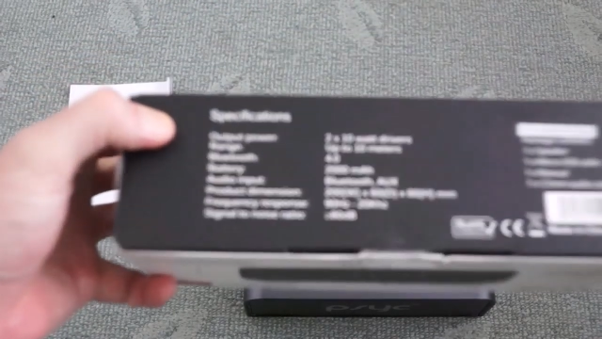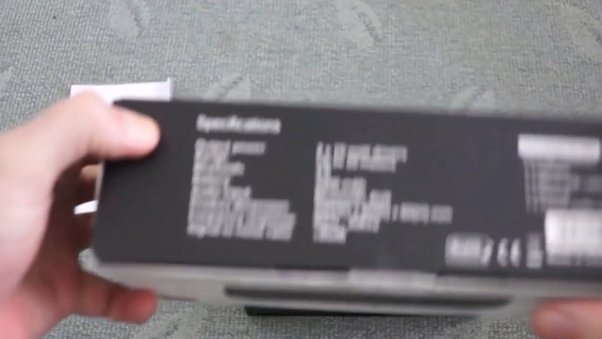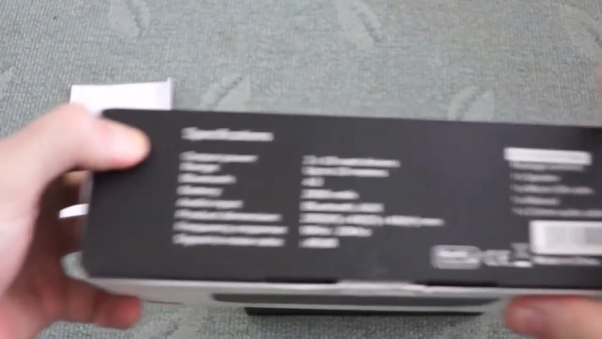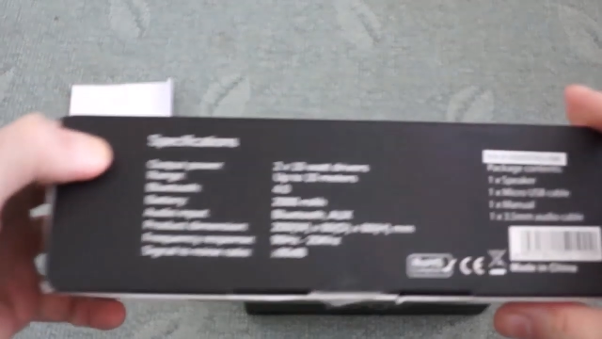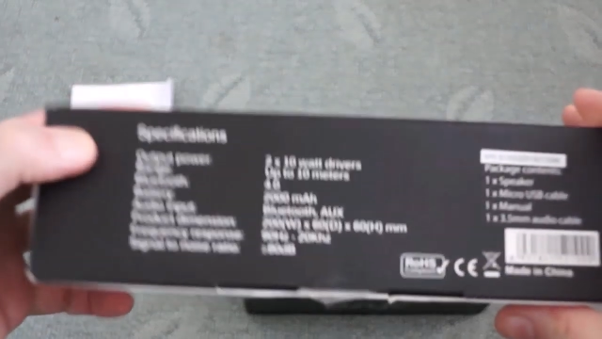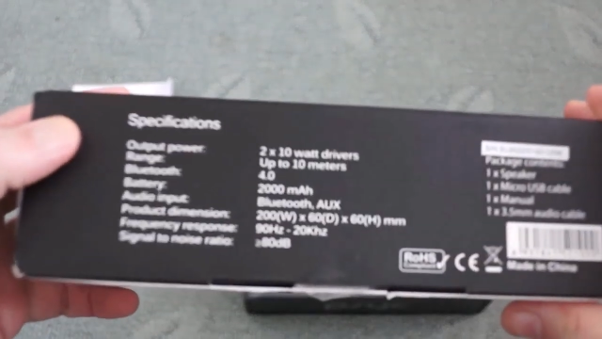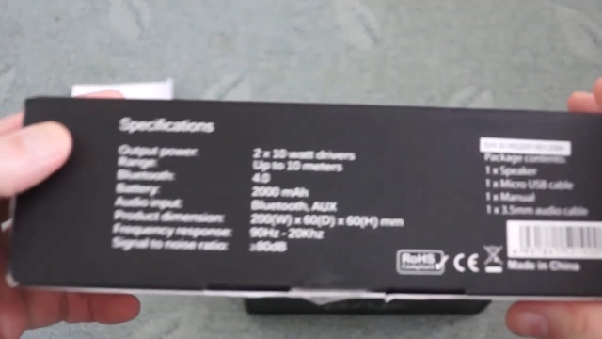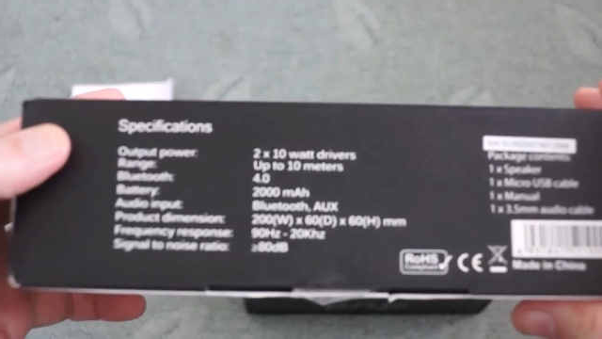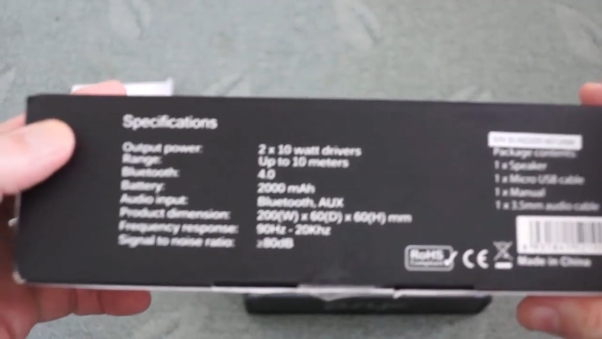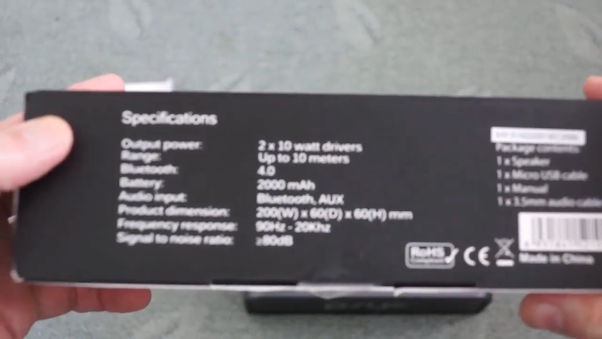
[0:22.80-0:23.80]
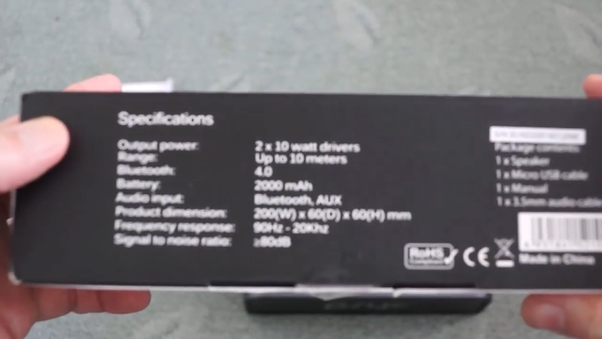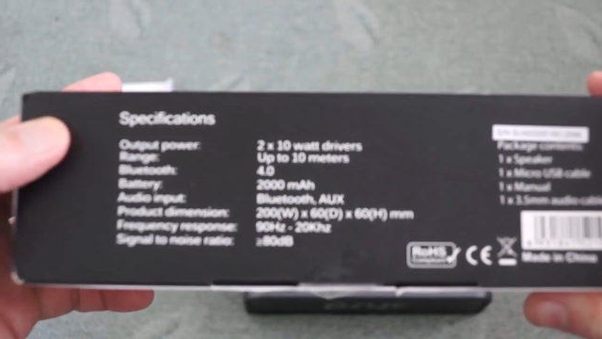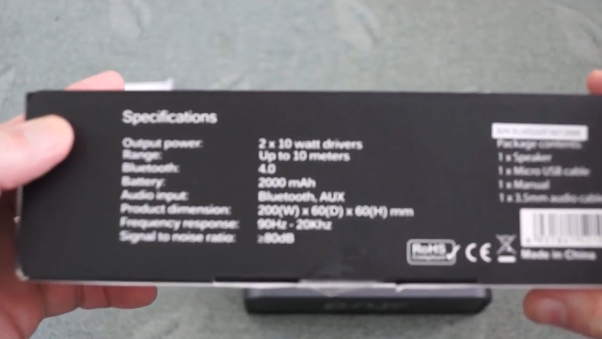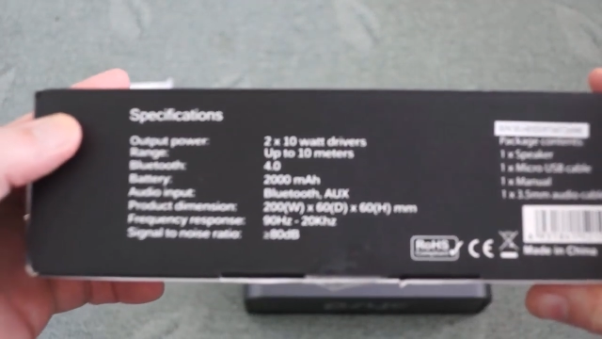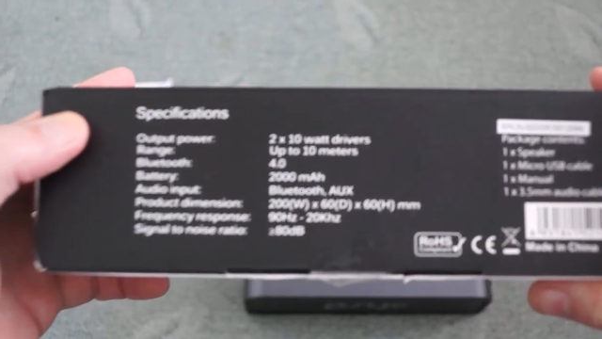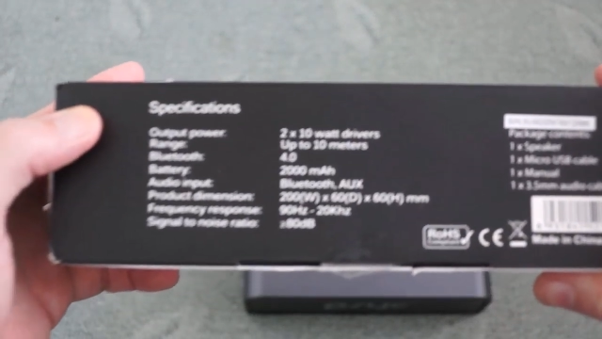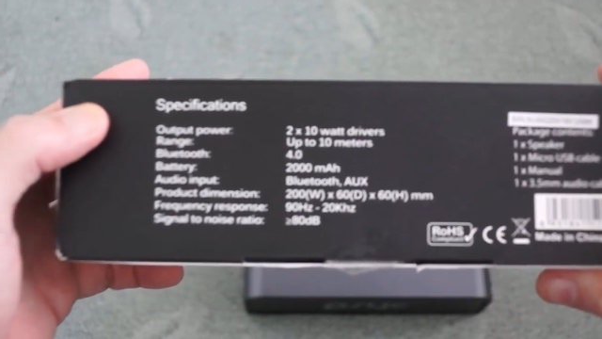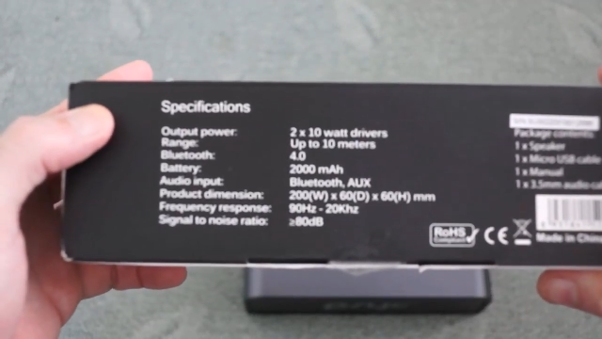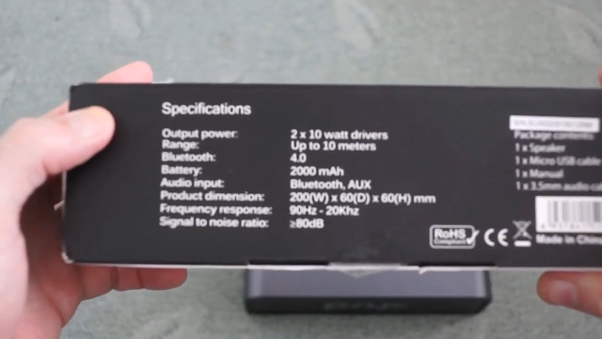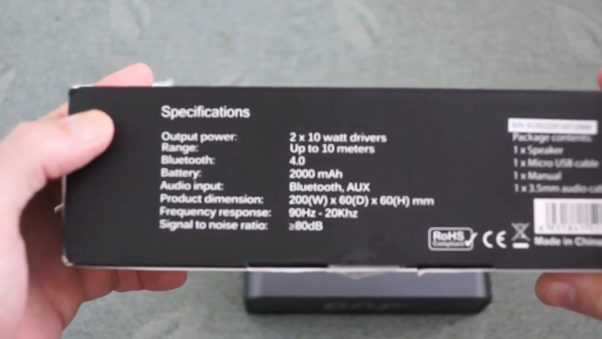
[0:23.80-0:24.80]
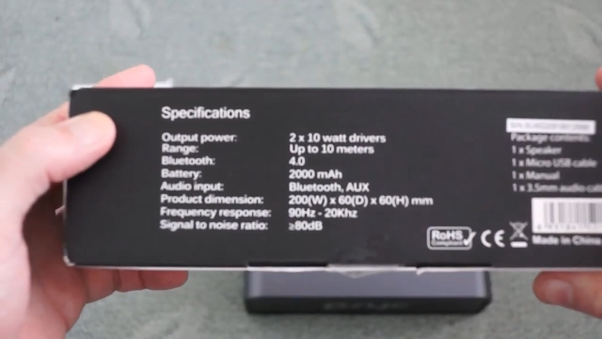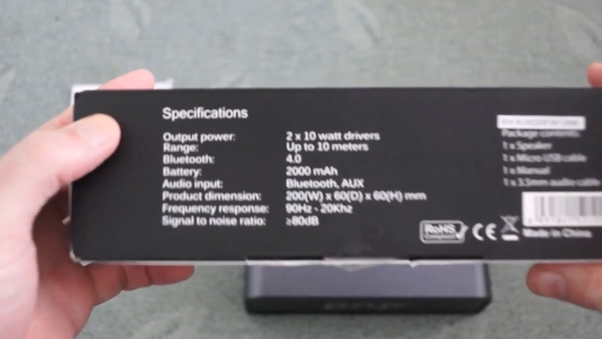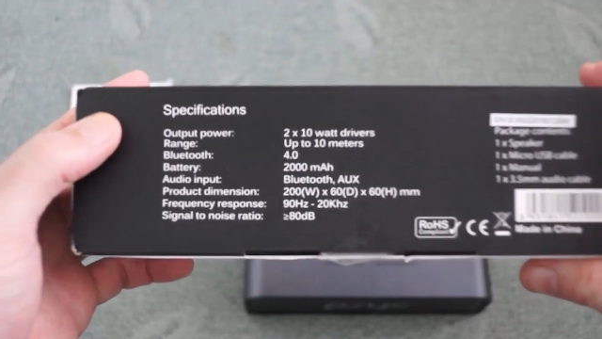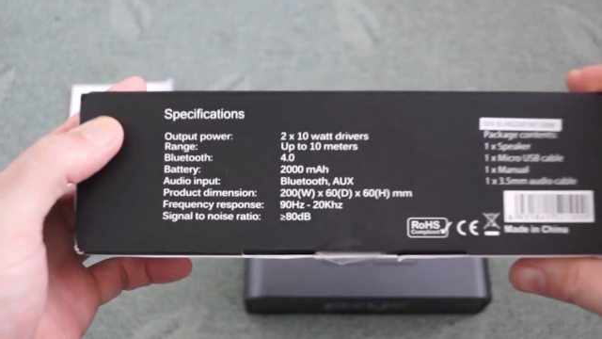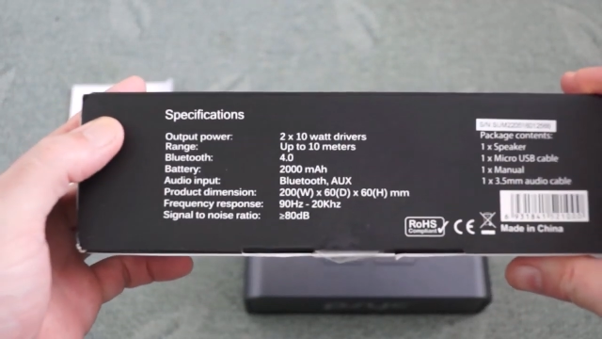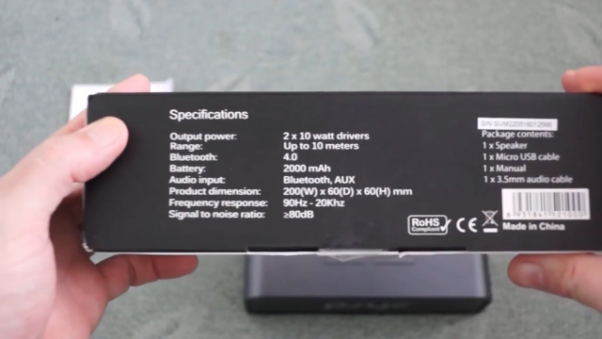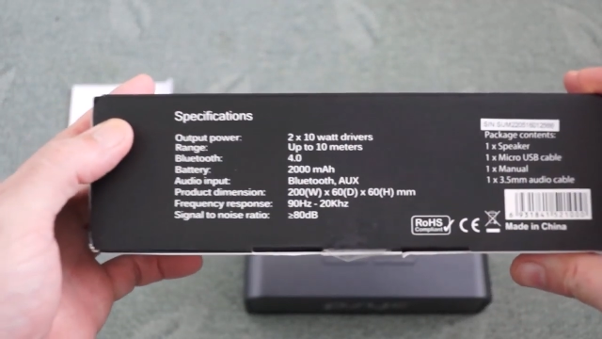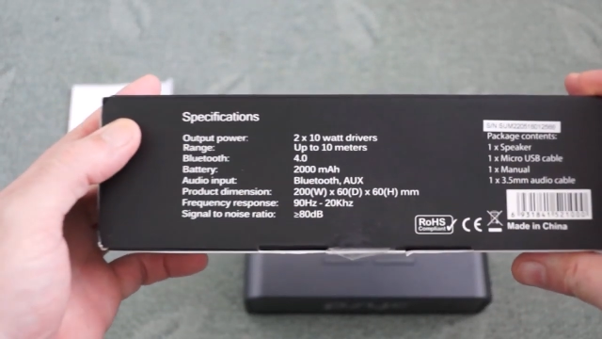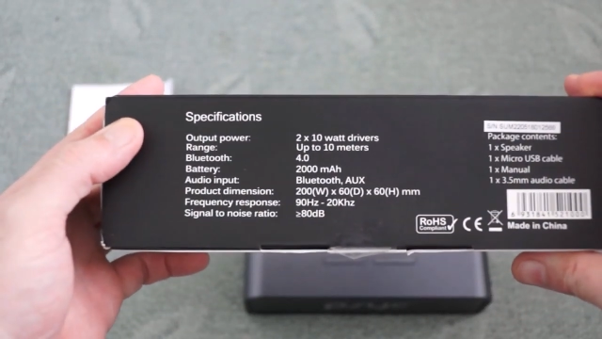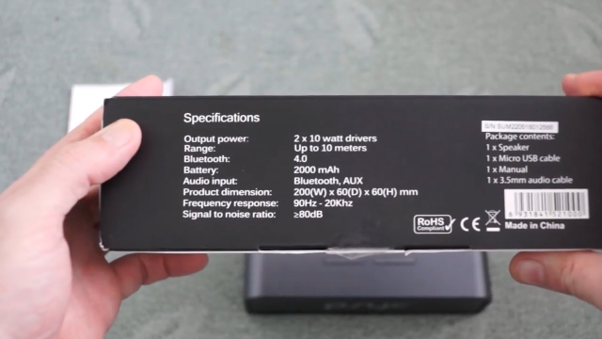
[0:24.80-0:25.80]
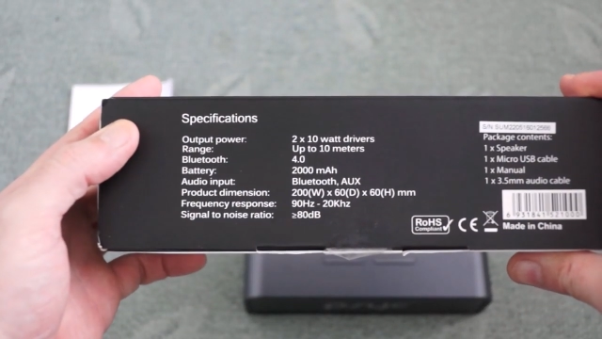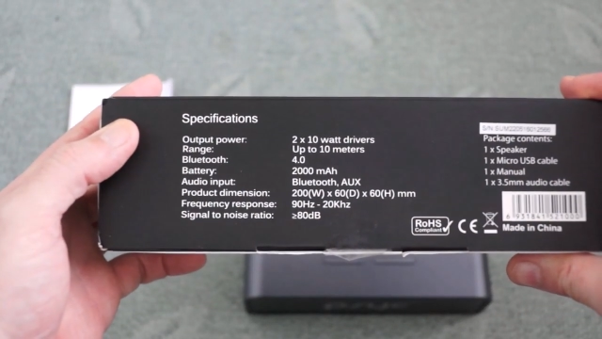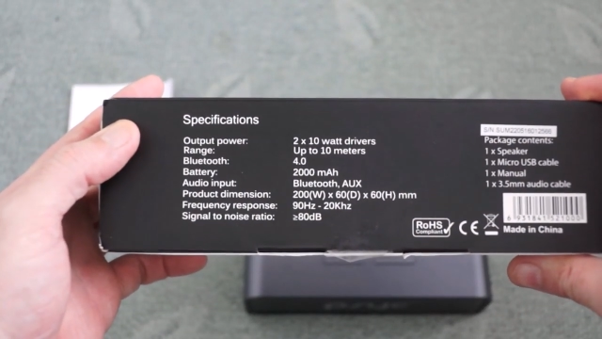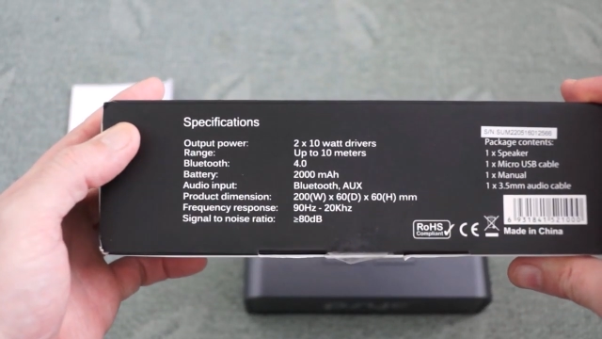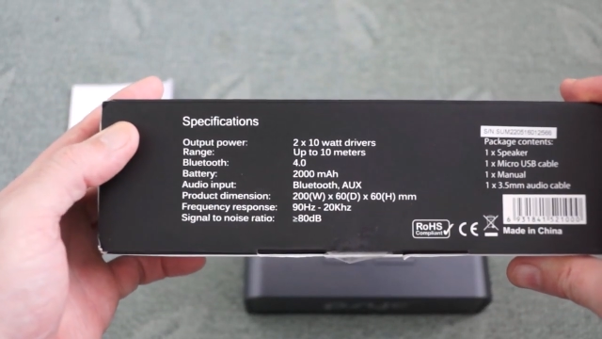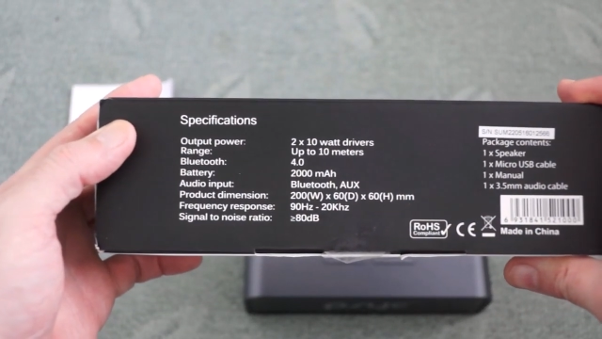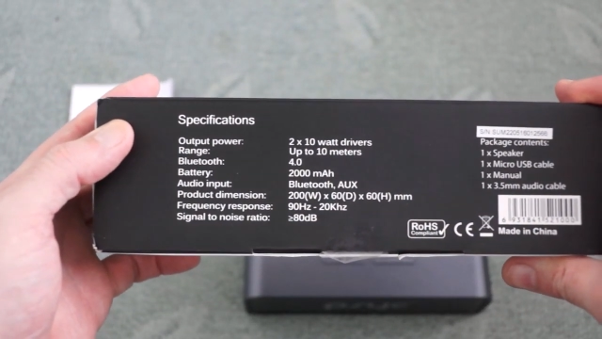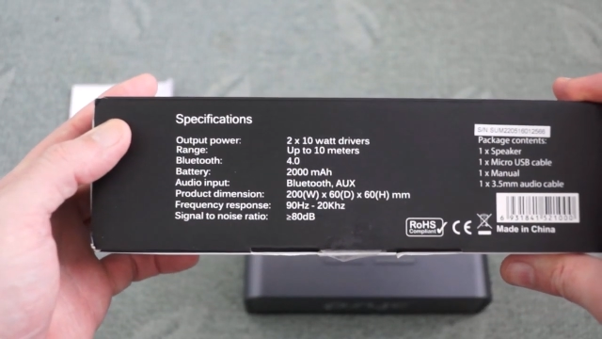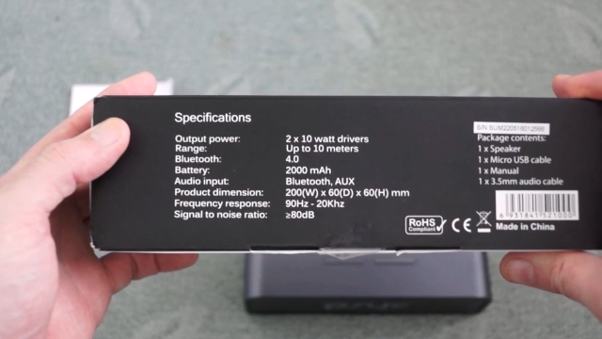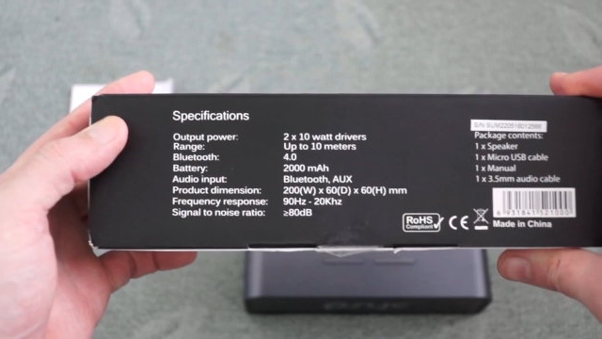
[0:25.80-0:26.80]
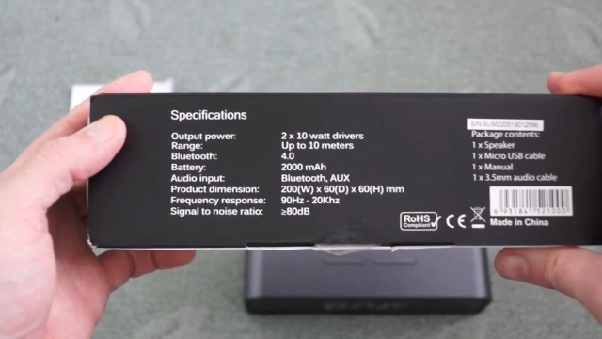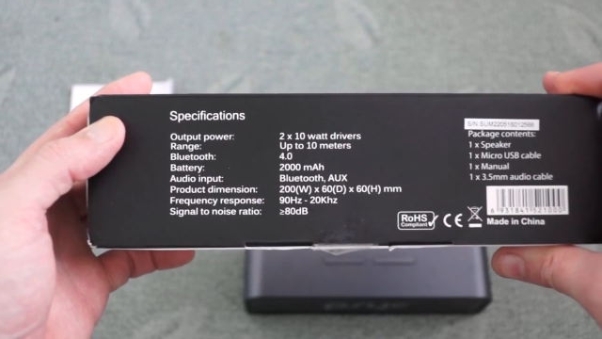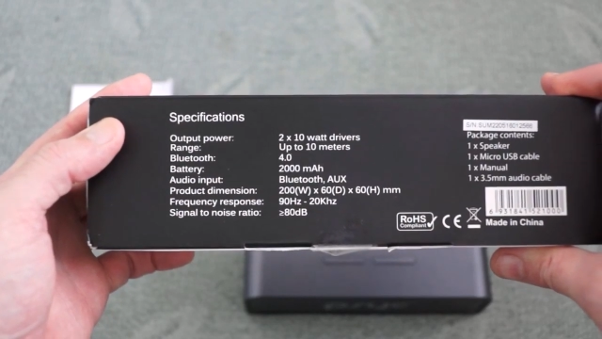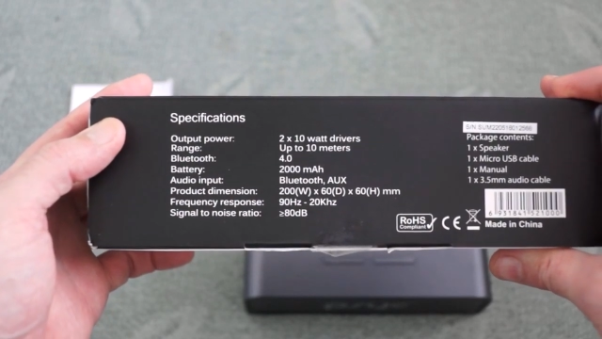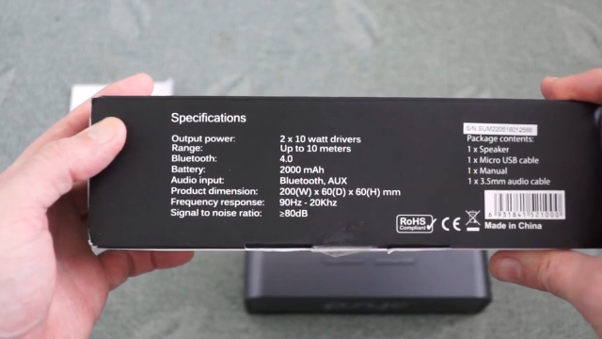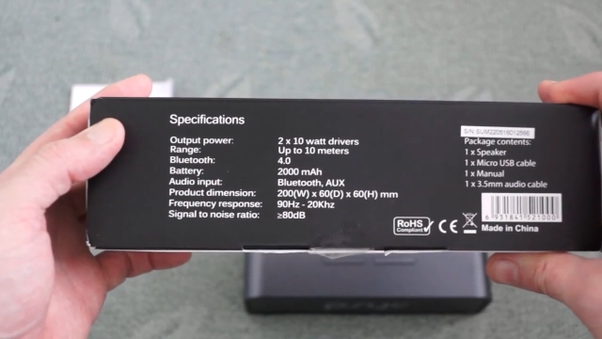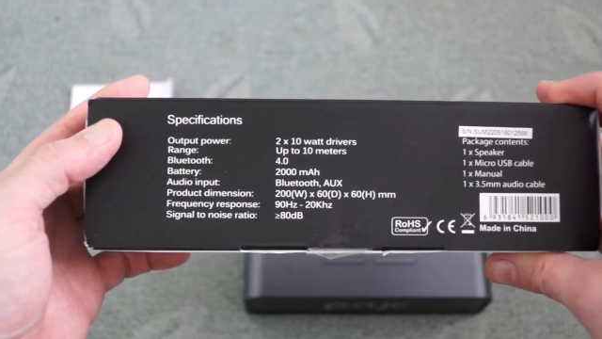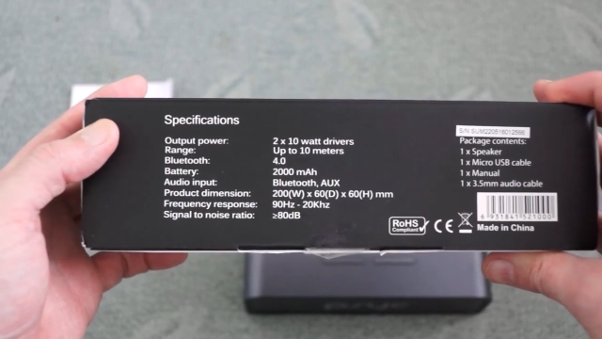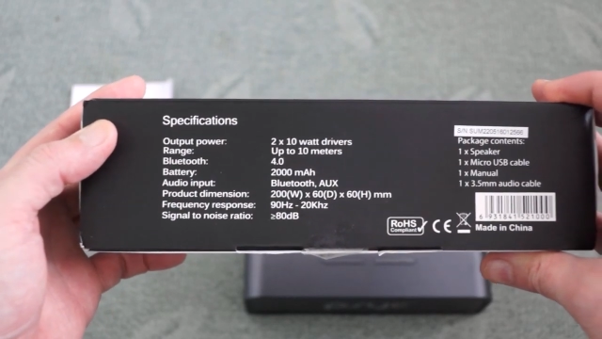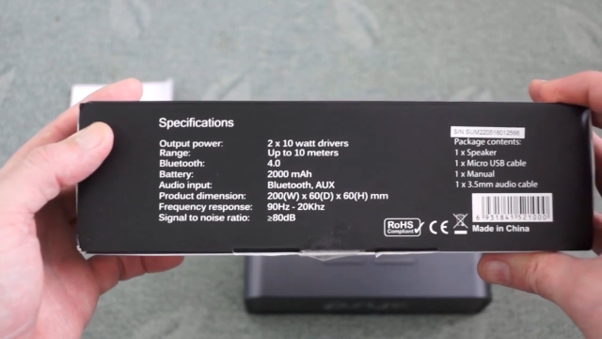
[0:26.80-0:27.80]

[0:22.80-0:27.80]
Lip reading: No face is visible, so there are no lips to read.